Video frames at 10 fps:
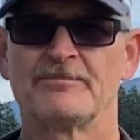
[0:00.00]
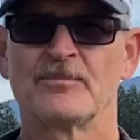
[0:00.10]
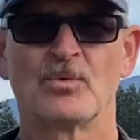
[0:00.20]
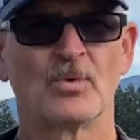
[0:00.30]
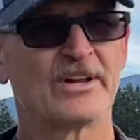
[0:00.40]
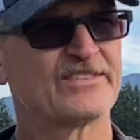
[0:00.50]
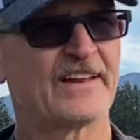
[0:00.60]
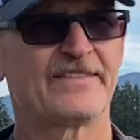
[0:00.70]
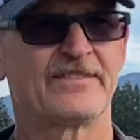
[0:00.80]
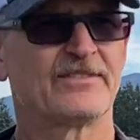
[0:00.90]
was
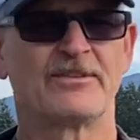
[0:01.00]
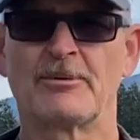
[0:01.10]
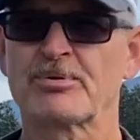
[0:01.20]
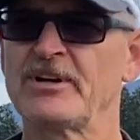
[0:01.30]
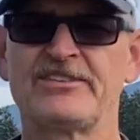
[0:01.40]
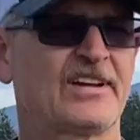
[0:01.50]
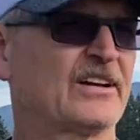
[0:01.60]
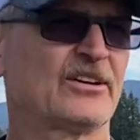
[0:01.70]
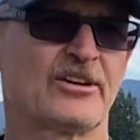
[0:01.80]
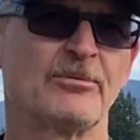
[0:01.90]
that the priests
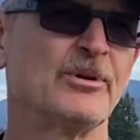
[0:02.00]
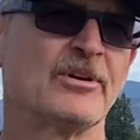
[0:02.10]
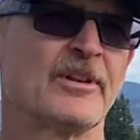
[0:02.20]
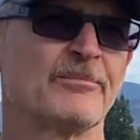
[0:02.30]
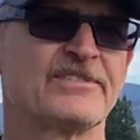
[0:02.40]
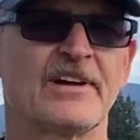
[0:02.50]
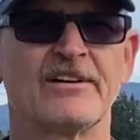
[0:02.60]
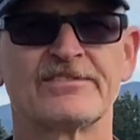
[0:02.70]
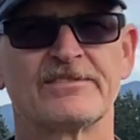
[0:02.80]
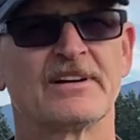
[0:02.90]
handled the communion
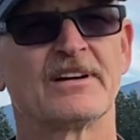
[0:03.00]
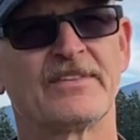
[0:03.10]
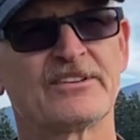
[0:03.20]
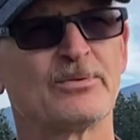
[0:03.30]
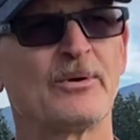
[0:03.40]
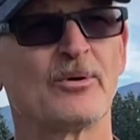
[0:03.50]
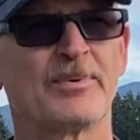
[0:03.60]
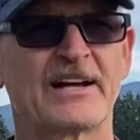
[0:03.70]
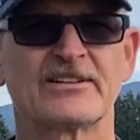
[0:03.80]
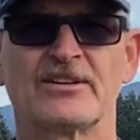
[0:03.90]
themselves. This week we're
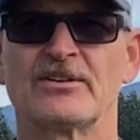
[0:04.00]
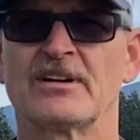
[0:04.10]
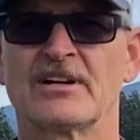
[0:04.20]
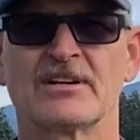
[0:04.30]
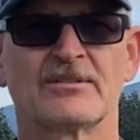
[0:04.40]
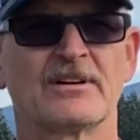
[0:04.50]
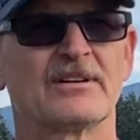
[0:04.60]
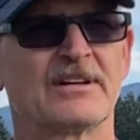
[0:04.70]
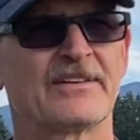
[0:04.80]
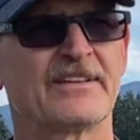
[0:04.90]
back to,
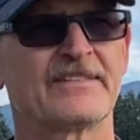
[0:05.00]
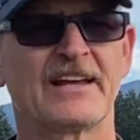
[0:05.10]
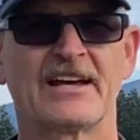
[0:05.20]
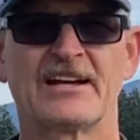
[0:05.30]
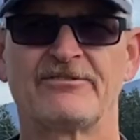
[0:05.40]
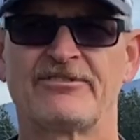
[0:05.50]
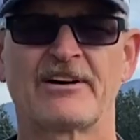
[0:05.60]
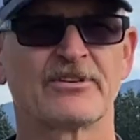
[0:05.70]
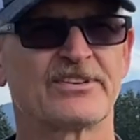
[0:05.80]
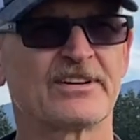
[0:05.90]
I think they had 5
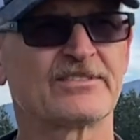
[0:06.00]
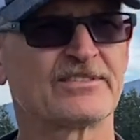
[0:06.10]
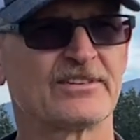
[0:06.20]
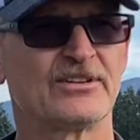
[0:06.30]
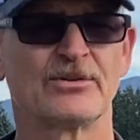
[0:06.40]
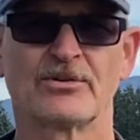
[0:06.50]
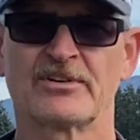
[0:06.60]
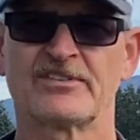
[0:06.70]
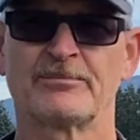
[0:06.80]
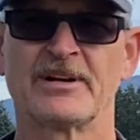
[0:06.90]
or 6
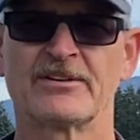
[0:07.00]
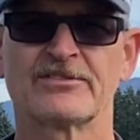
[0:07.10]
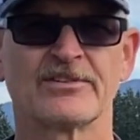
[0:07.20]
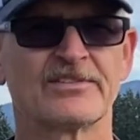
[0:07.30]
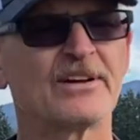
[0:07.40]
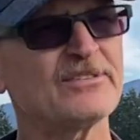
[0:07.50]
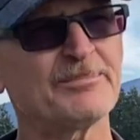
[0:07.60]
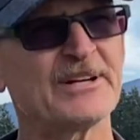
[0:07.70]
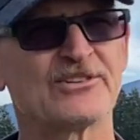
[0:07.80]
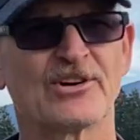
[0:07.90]
Eucharistic ministers. It was a
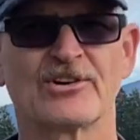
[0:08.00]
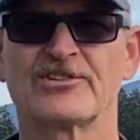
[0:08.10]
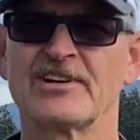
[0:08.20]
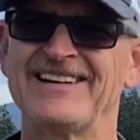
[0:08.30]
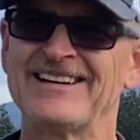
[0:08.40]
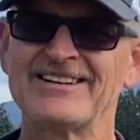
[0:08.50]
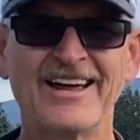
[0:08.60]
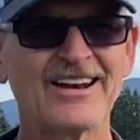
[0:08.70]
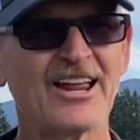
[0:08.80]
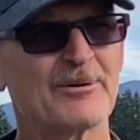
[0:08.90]
big church,
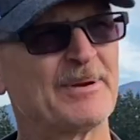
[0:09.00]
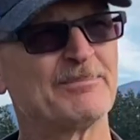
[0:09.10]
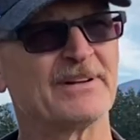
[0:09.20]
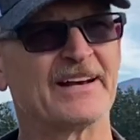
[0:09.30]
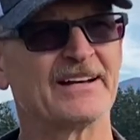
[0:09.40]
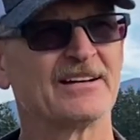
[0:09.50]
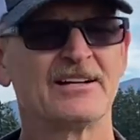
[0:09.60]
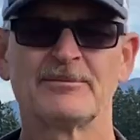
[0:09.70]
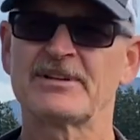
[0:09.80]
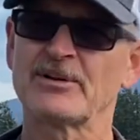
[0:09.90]
not a lot of people in it,
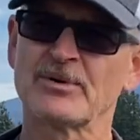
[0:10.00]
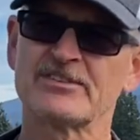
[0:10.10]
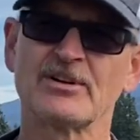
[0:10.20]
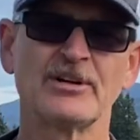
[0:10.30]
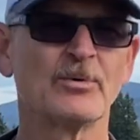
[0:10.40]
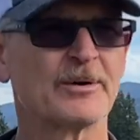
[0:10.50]
but there was only one